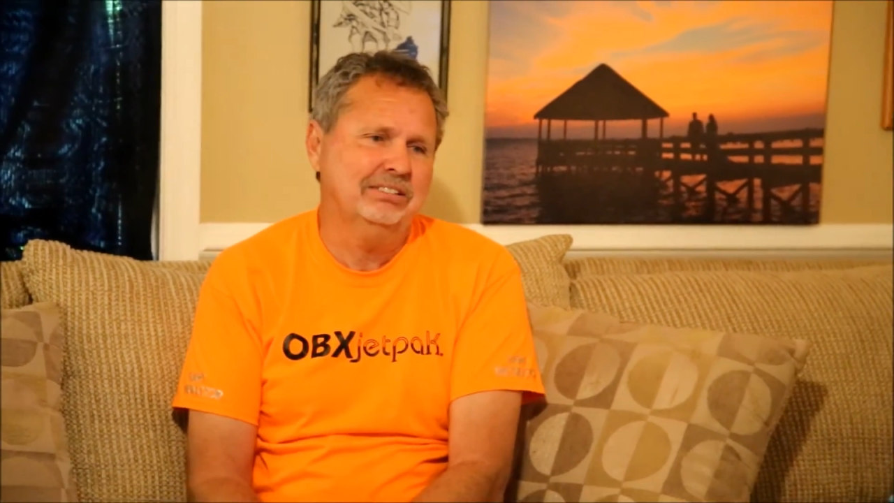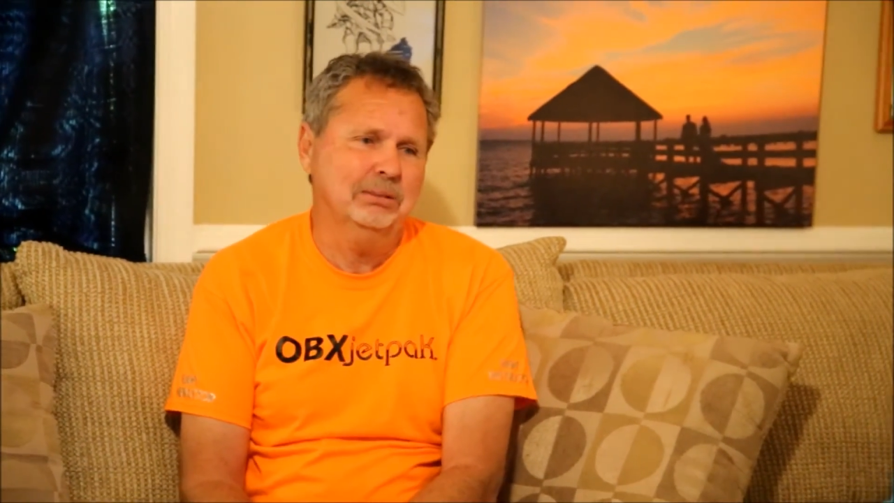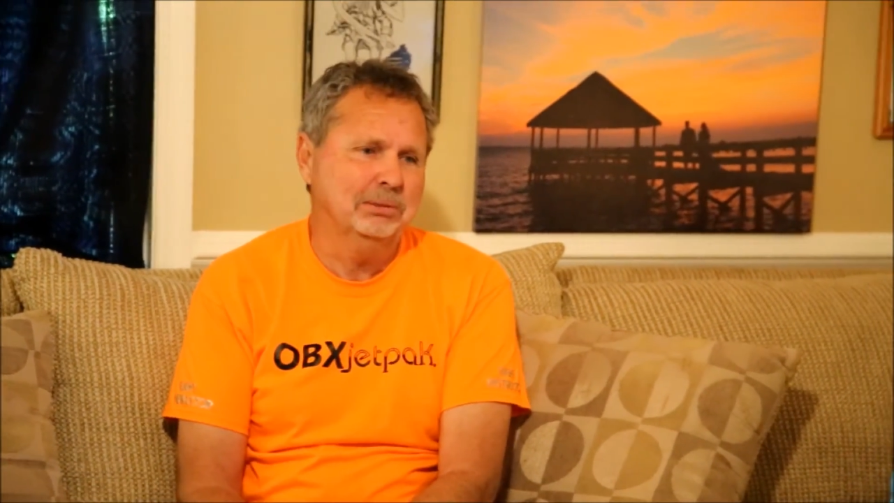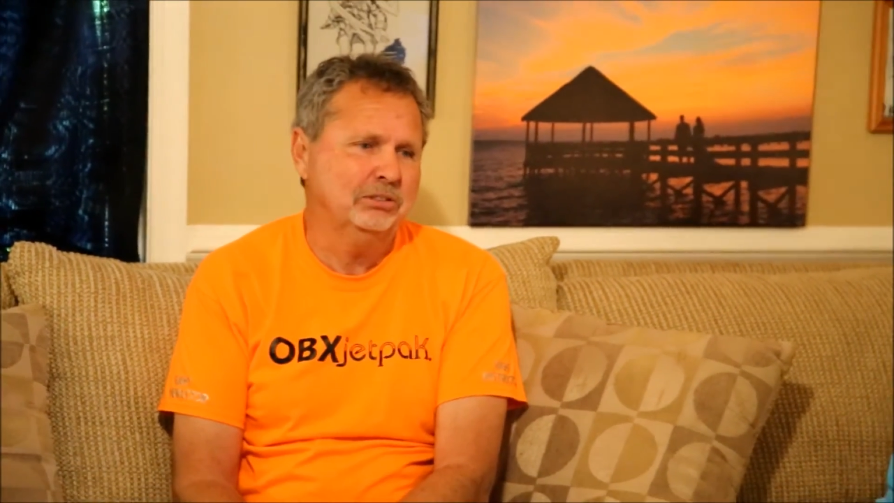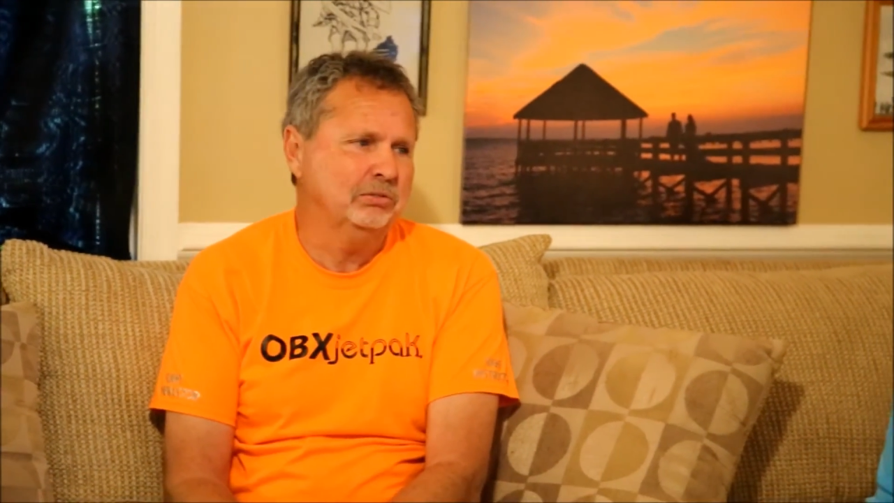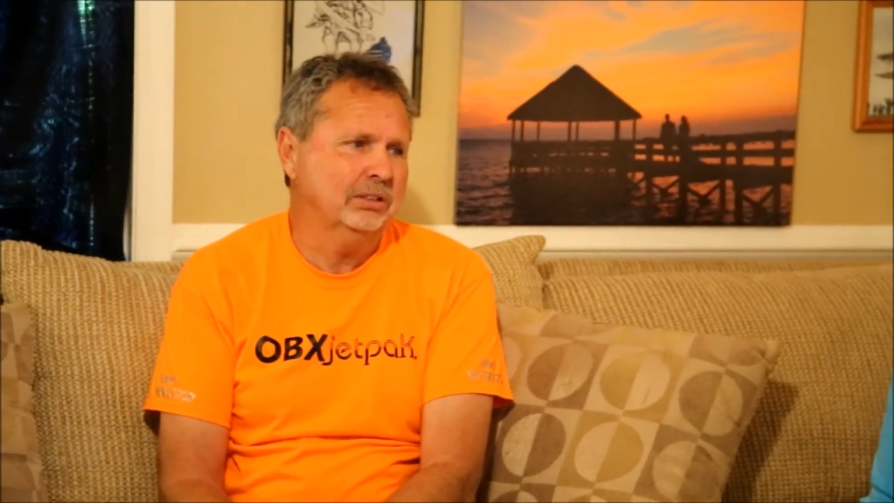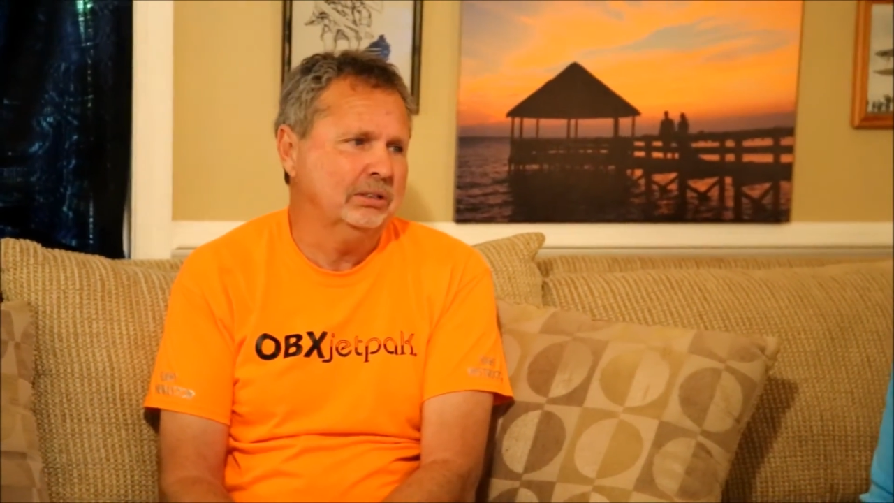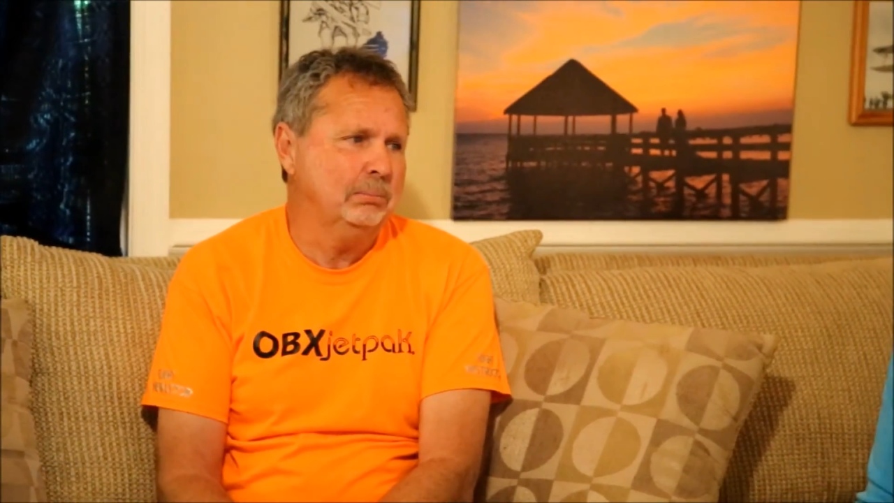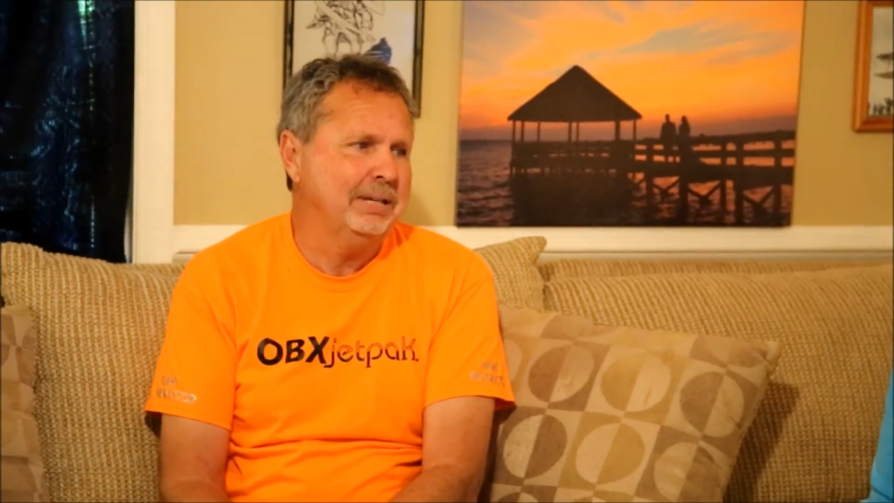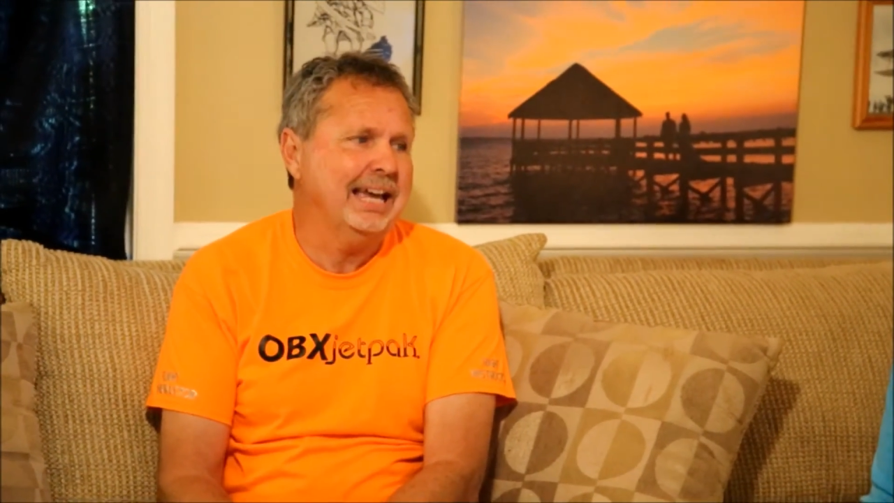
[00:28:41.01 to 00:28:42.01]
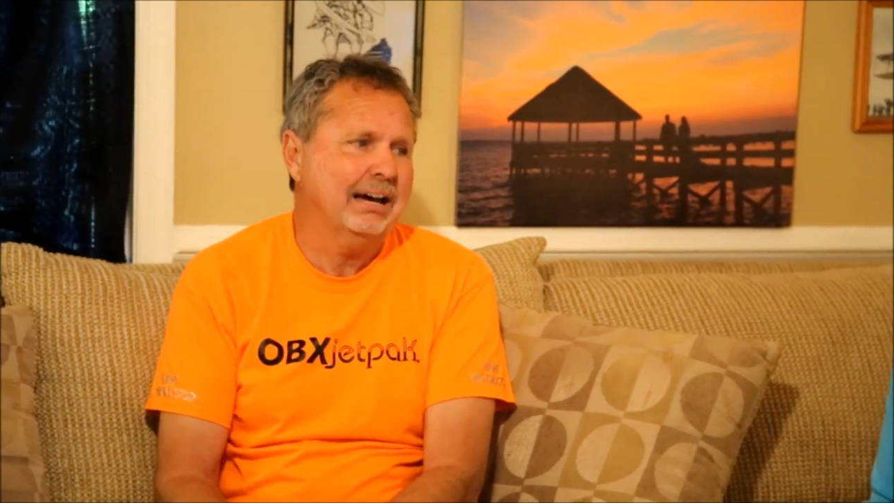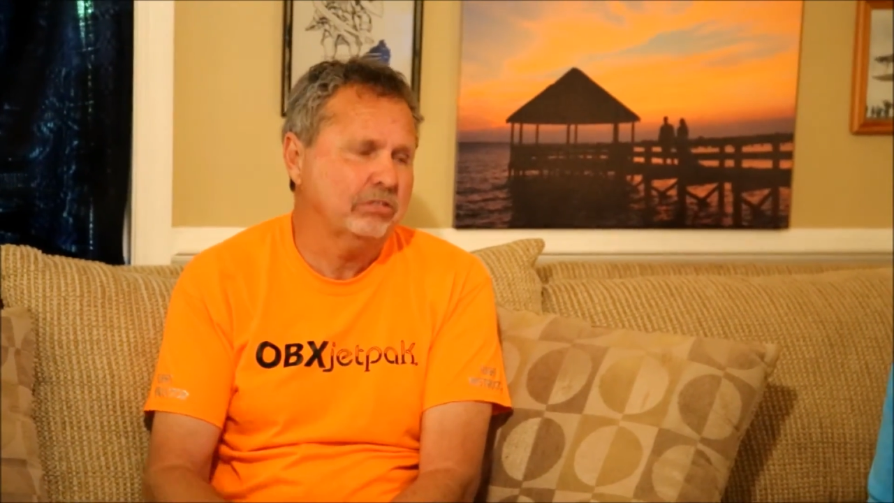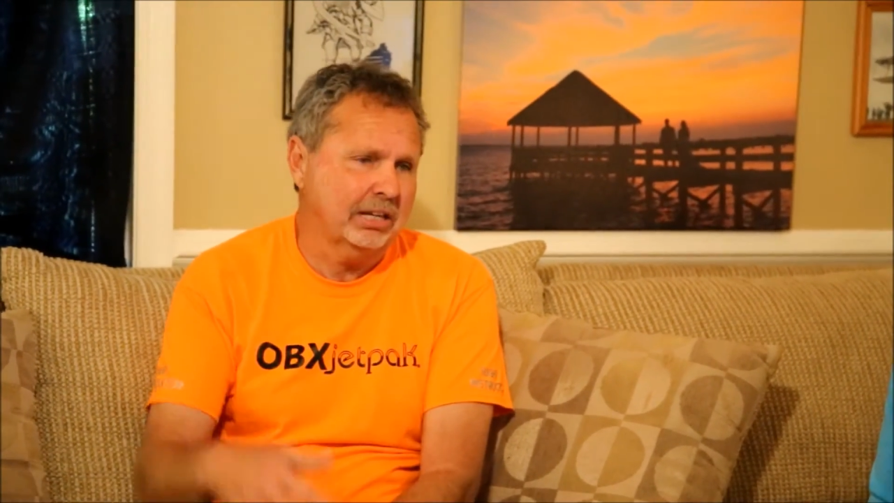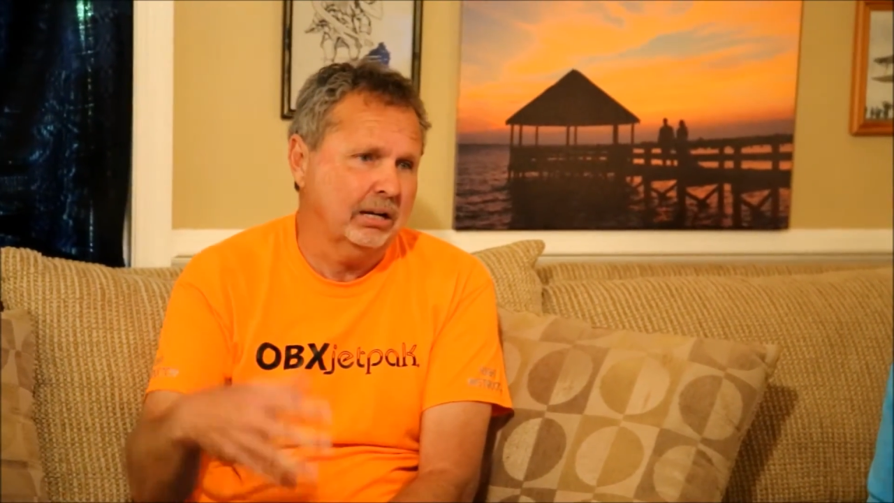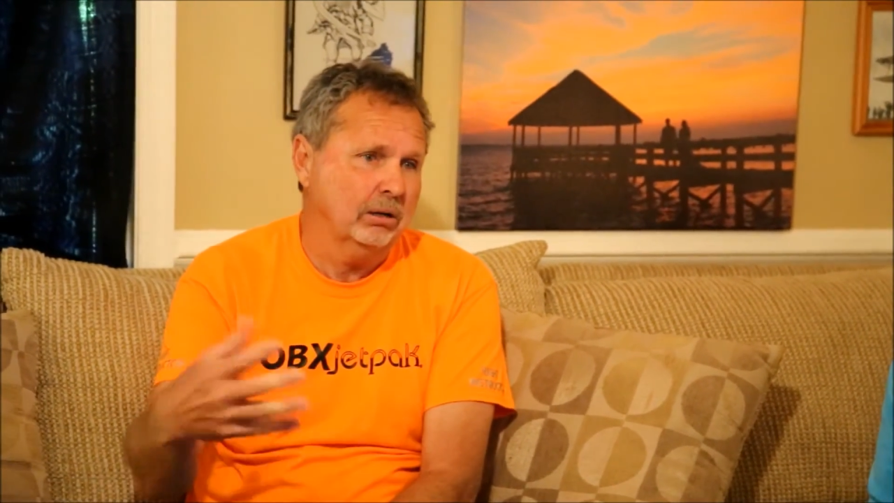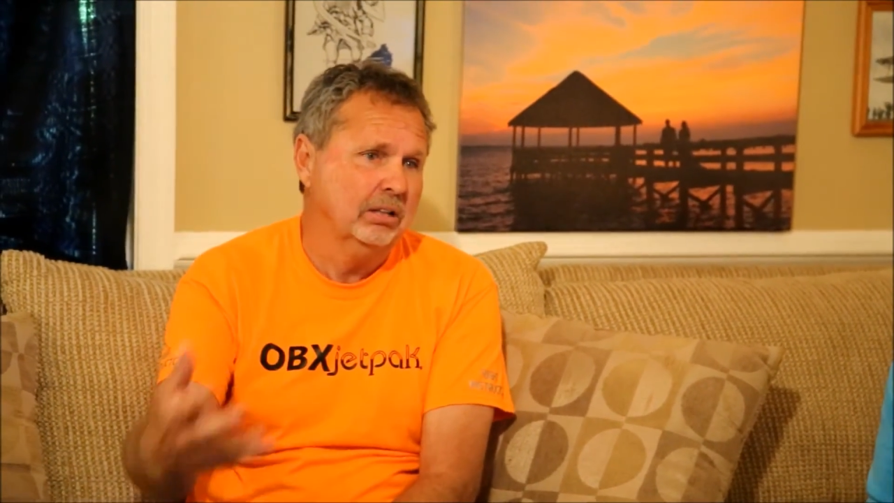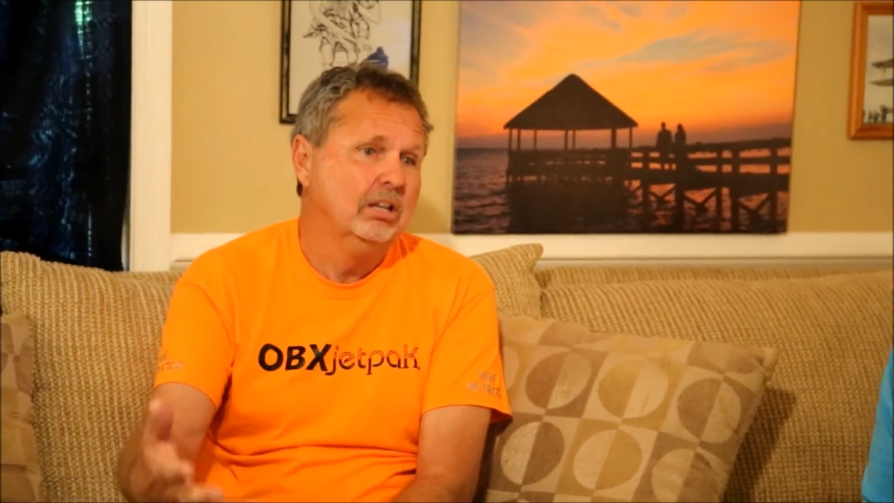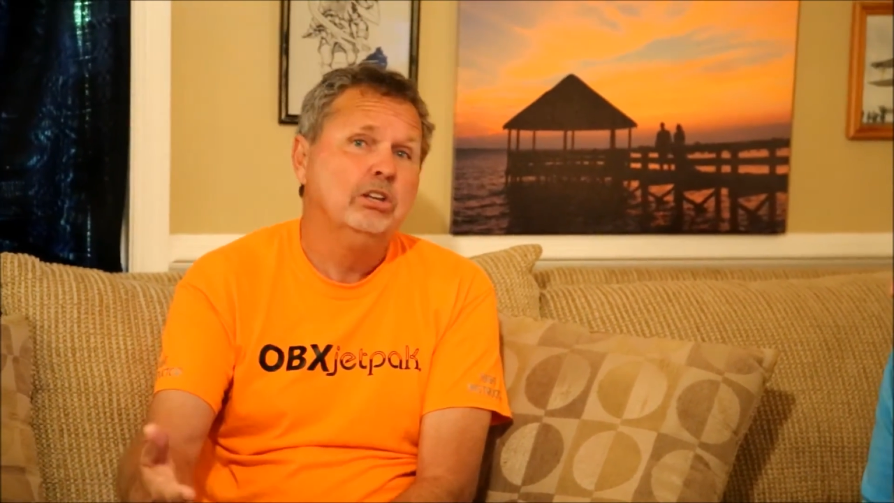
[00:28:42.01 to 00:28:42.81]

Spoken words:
so much fun to be out there,